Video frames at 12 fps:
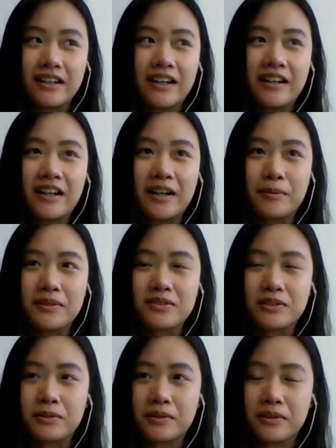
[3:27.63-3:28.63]
and I was
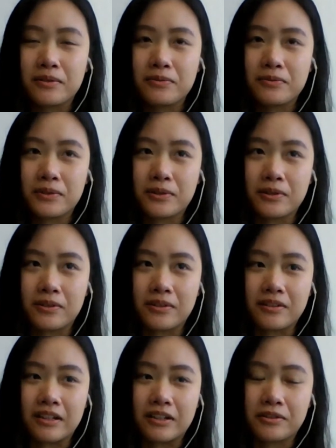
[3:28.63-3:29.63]
going
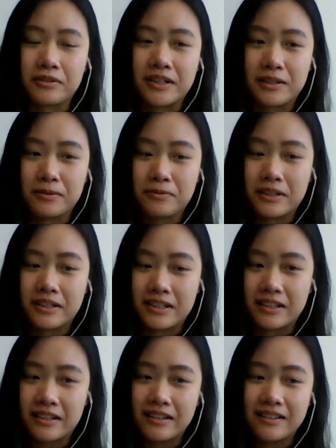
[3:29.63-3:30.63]
for creative
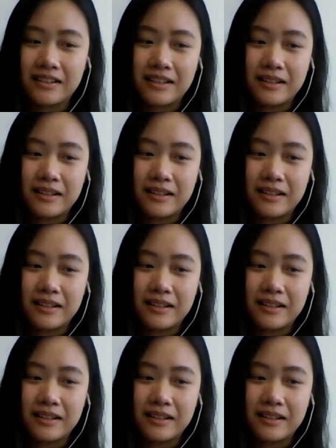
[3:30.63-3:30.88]
writing.